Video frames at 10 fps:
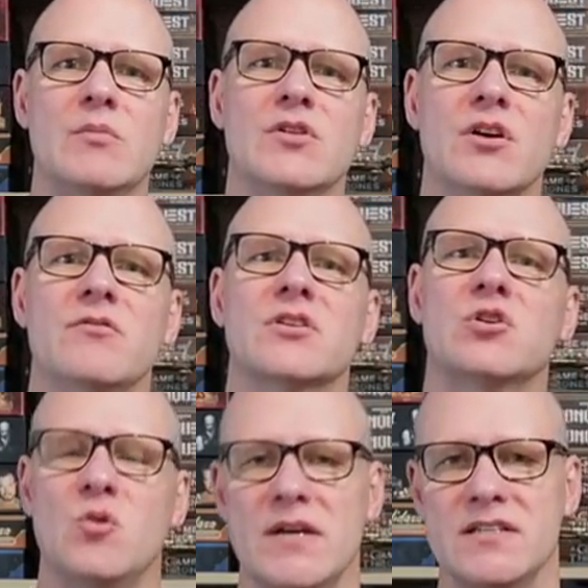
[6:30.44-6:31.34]
You go on
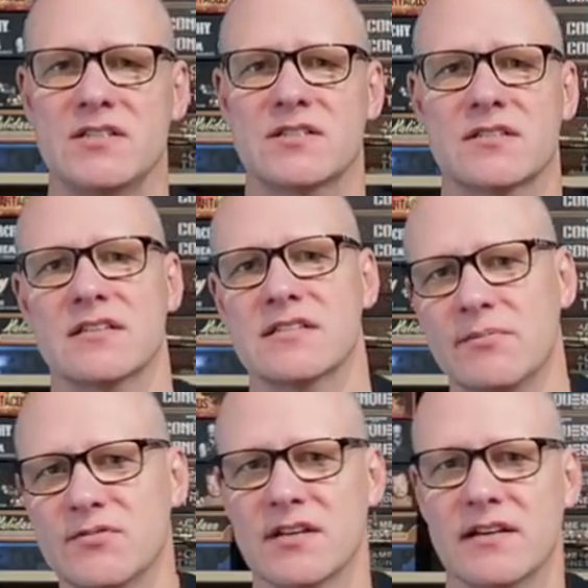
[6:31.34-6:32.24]
quests. There's
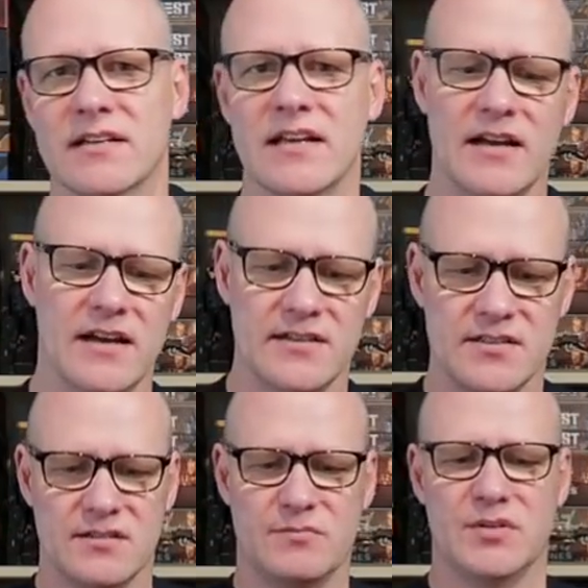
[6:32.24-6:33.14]
double-sided
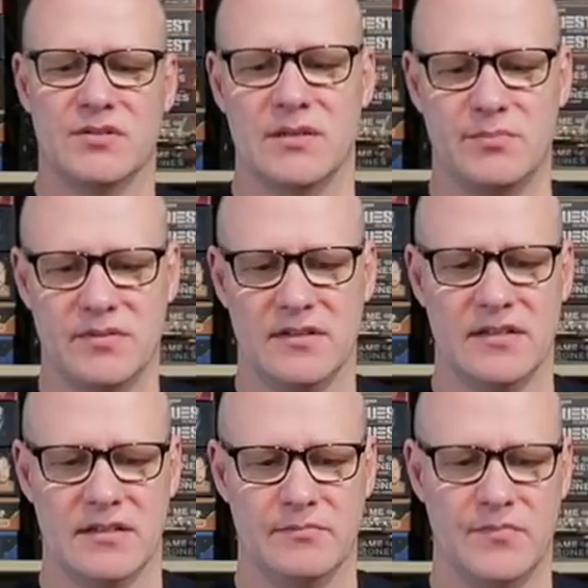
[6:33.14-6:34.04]
cards that build up
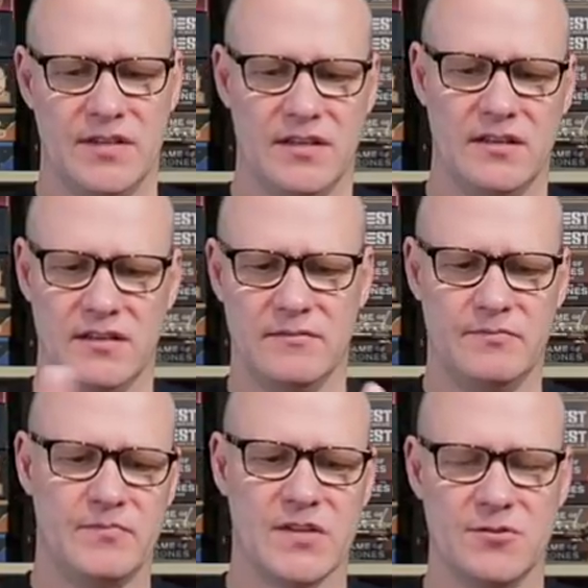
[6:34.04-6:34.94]
the
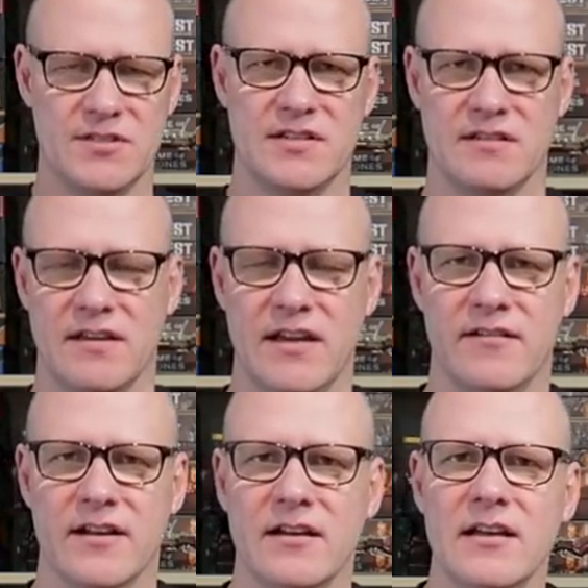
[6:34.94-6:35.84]
questing
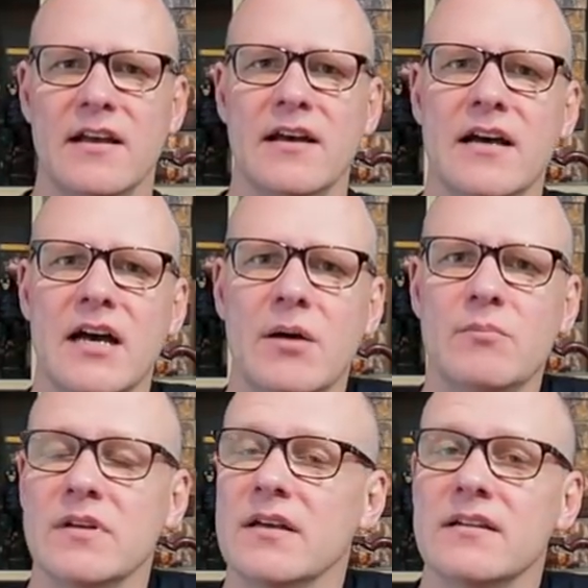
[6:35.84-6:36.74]
area.
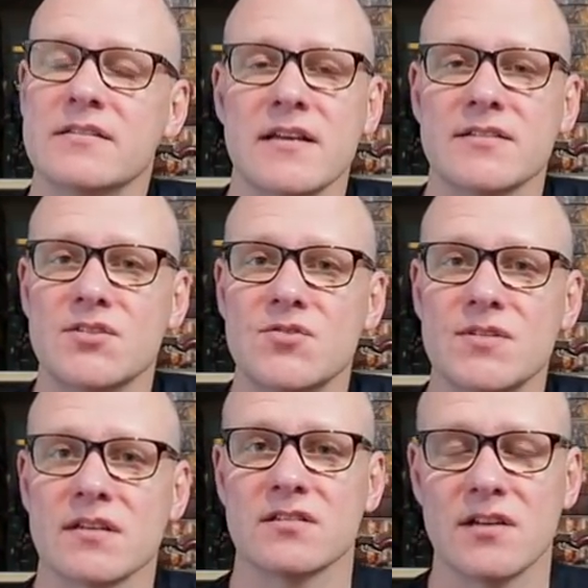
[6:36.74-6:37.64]
And it sounds
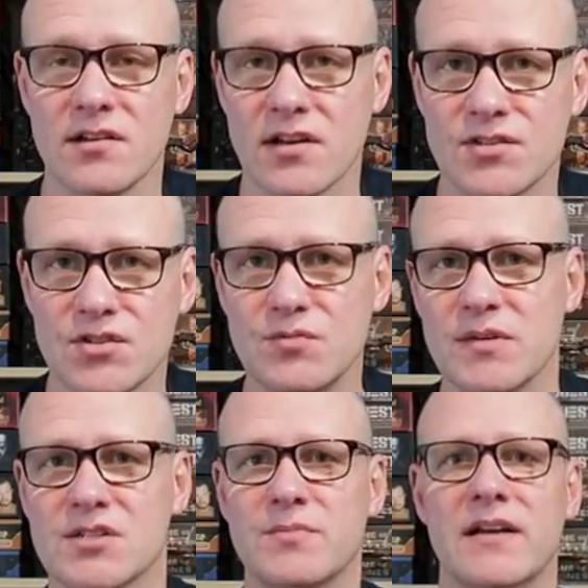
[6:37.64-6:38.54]
interesting. Don't know too
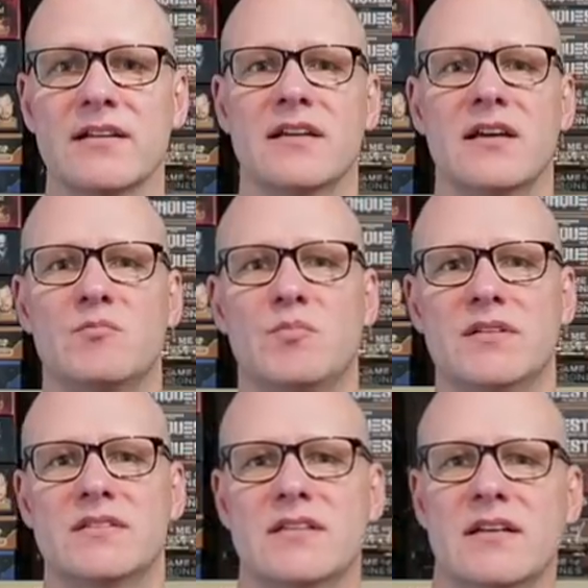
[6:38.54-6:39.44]
much about it yet,
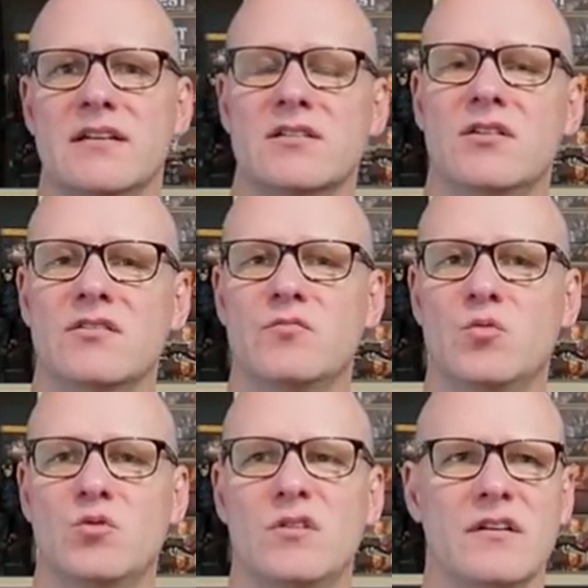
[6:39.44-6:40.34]
but God of
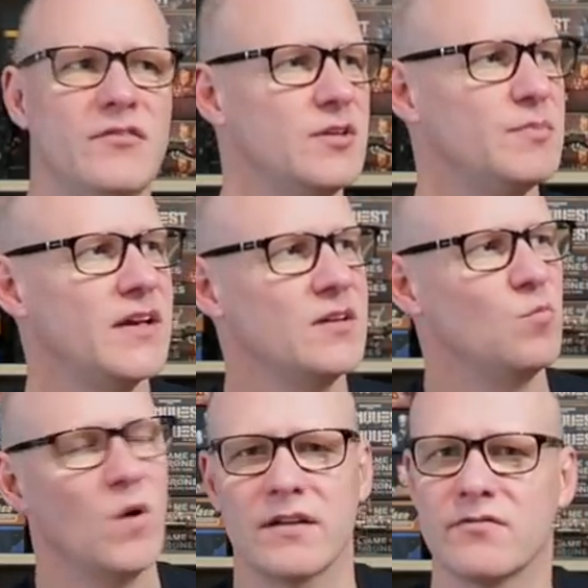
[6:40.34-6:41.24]
War, I've only played
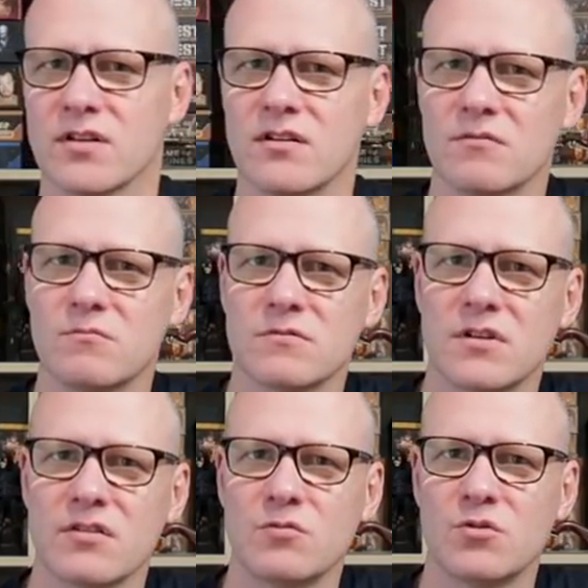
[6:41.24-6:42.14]
one of the God
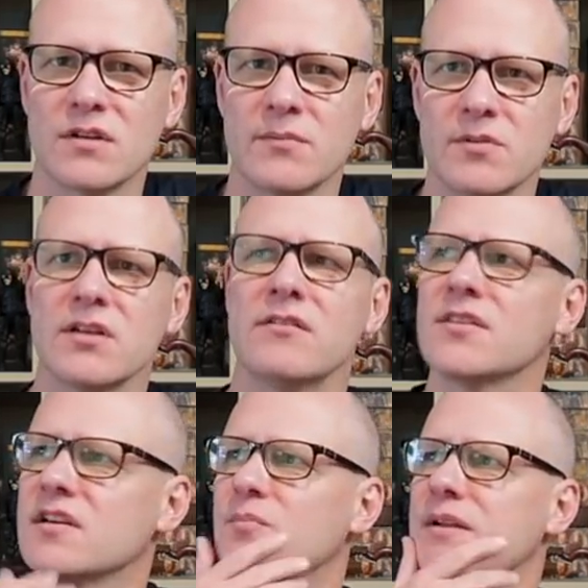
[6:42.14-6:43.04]
of War games. No, I
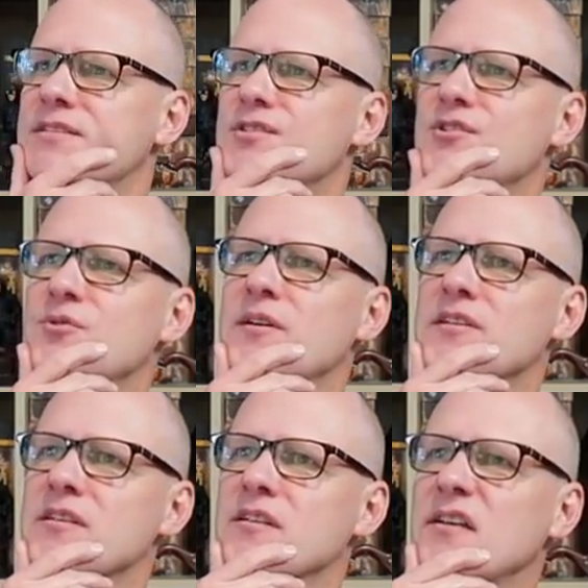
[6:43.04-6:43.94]
think I played 2
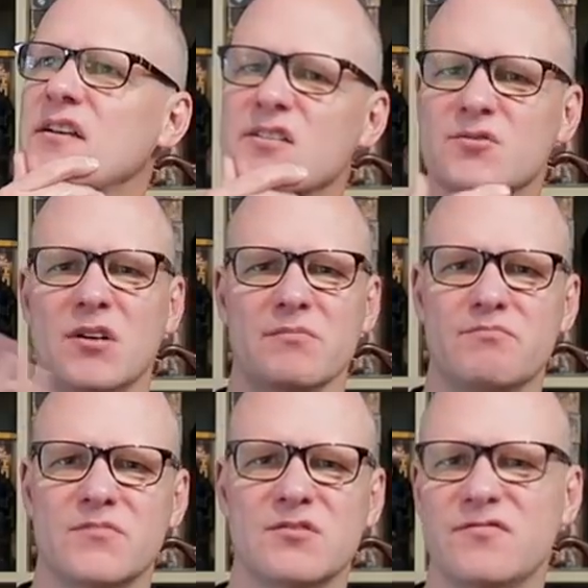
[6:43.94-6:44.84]
actually. Quite
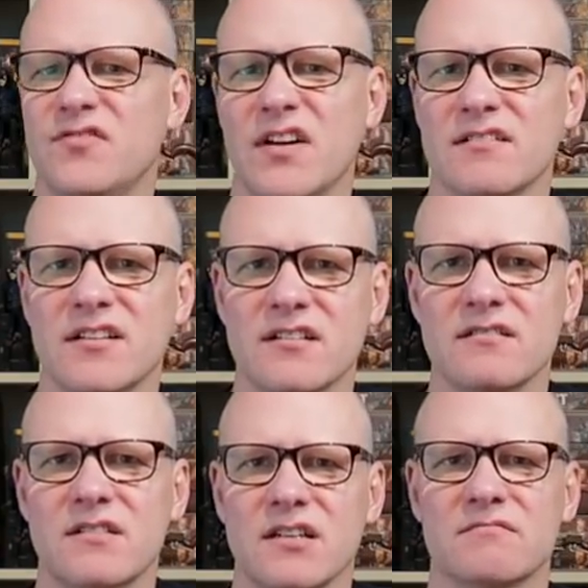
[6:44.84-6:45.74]
fun, you
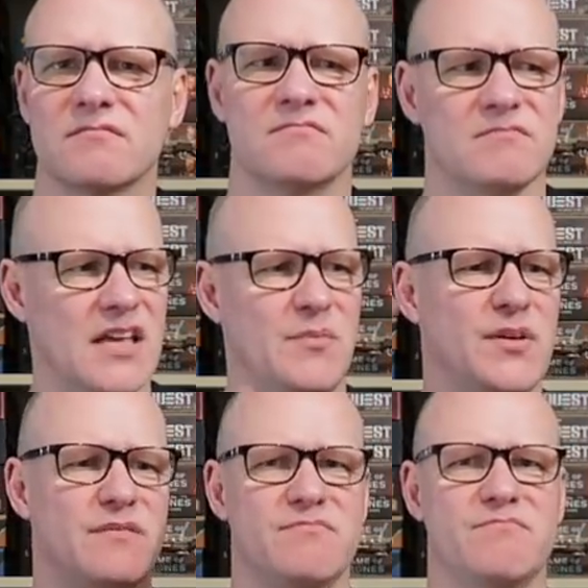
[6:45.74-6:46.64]
know, like
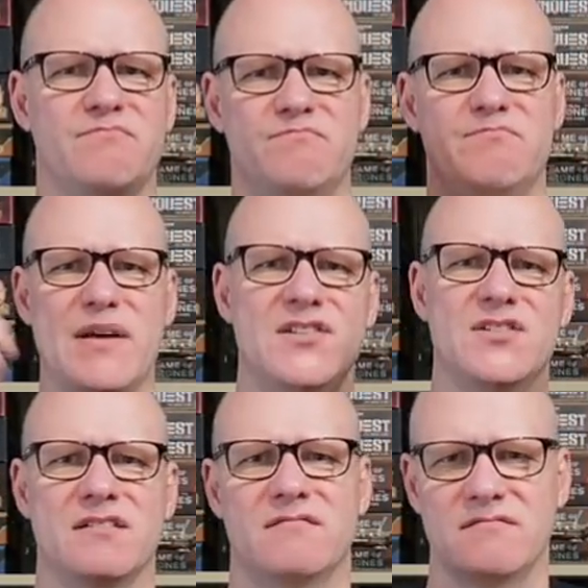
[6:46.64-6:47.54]
epic
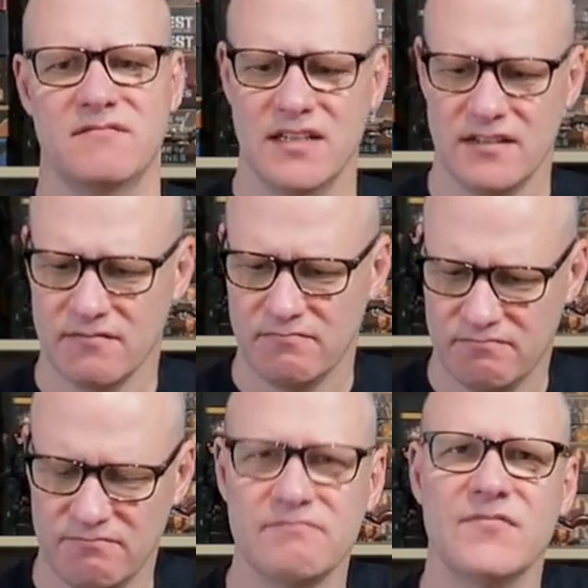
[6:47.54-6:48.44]
bashing, killing
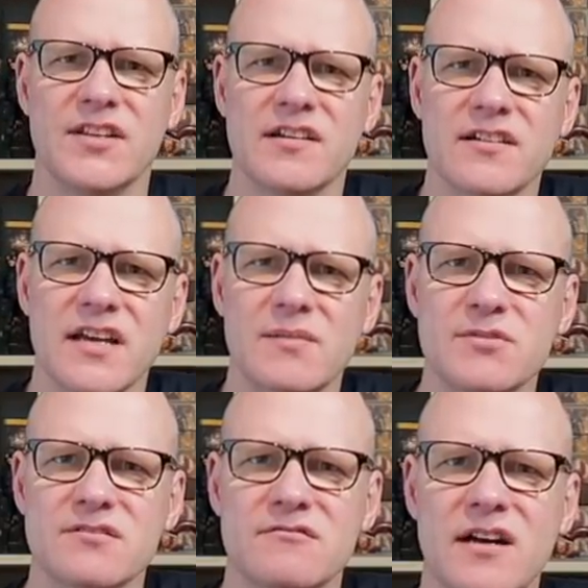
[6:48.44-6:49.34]
video game.
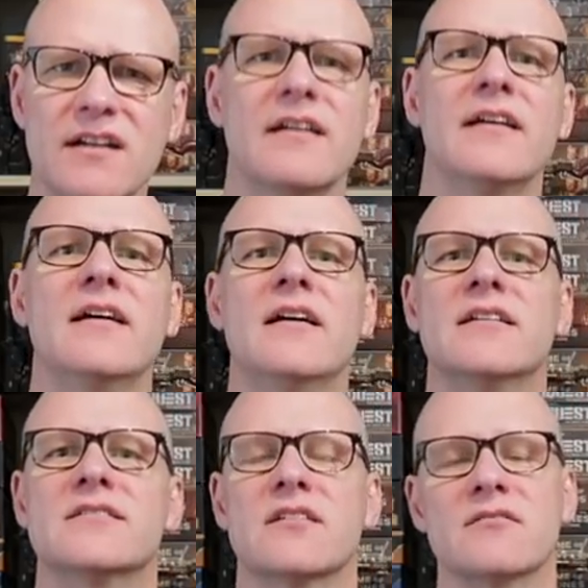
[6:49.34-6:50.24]
It's all right.
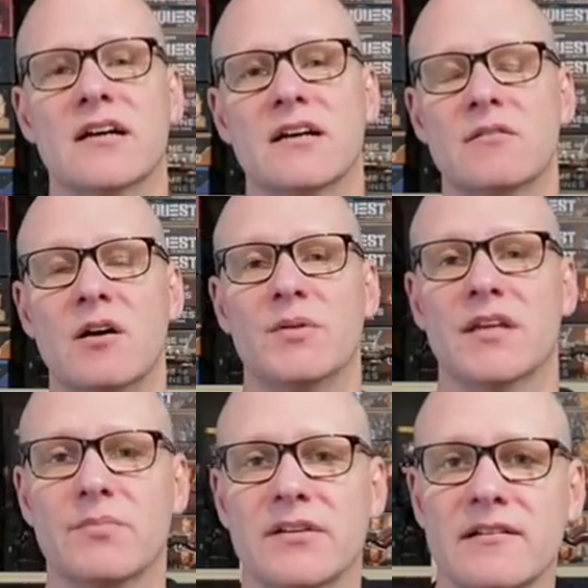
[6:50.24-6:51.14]
So I'll be
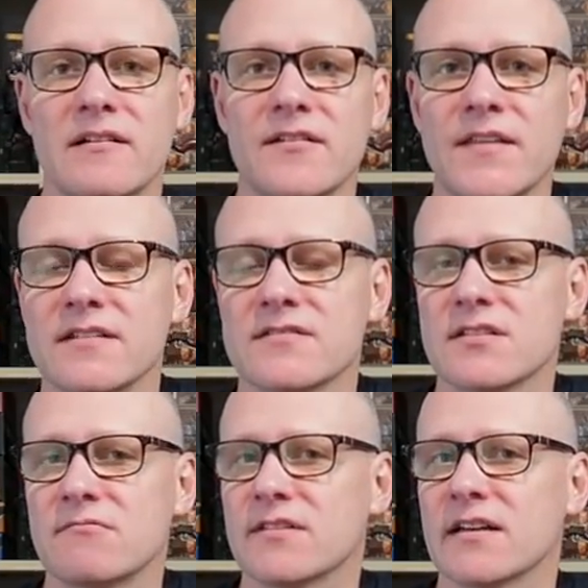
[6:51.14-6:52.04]
keeping an eye on that and
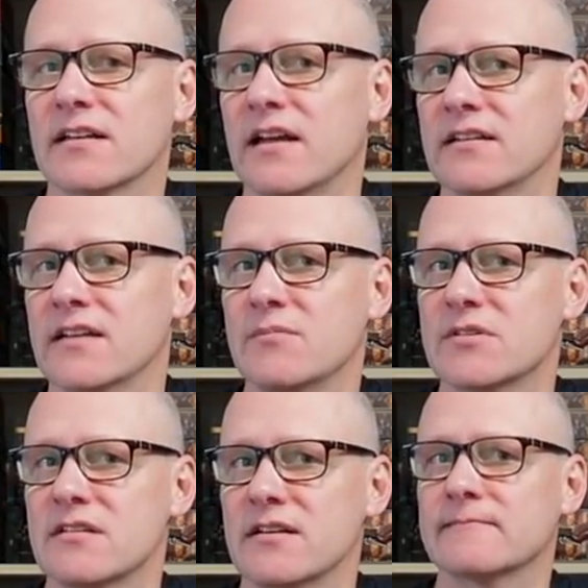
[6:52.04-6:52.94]
see what that card game
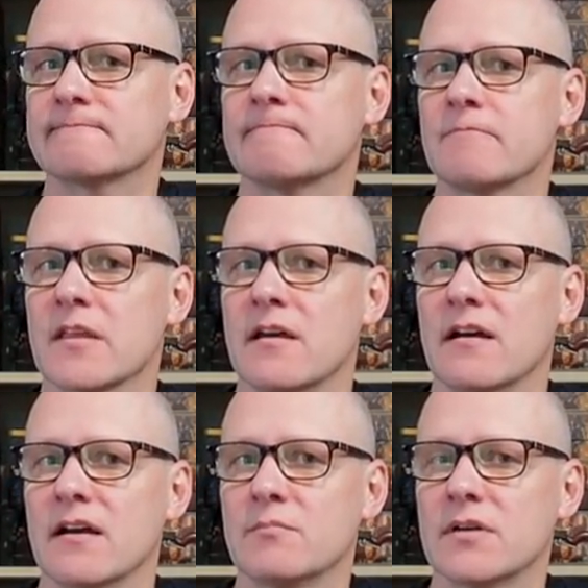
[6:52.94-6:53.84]
is like.
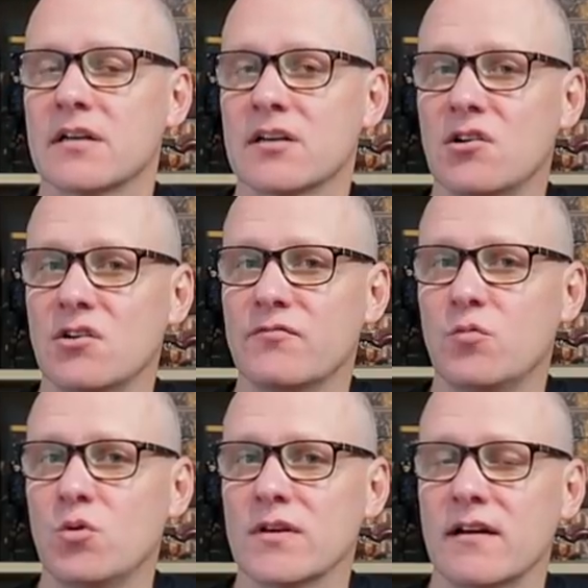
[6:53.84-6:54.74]
God of
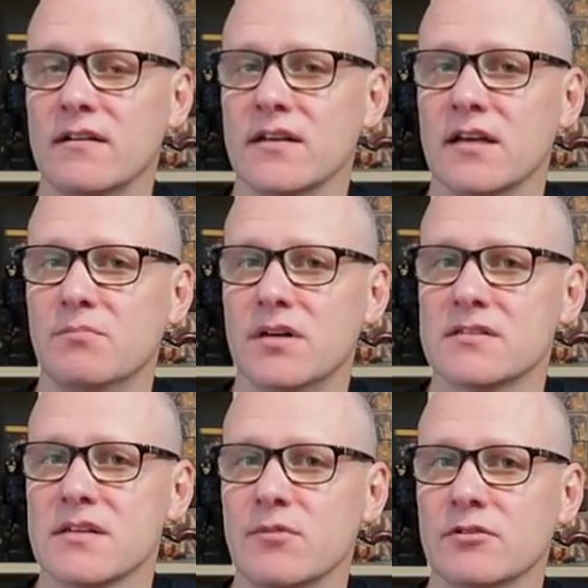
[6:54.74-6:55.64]
War card game by
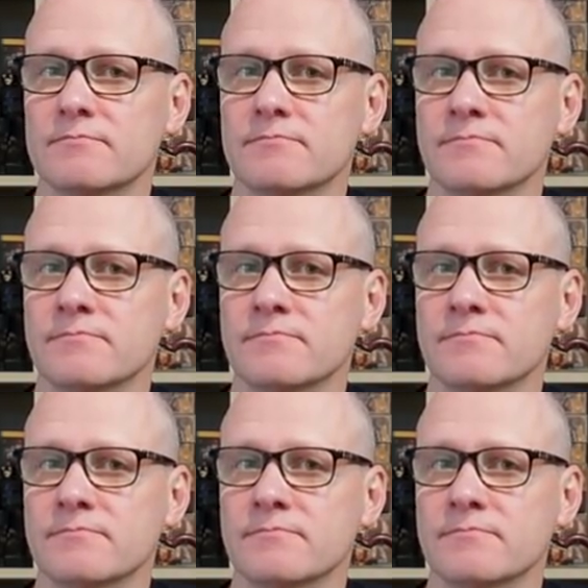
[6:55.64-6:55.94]
Simon.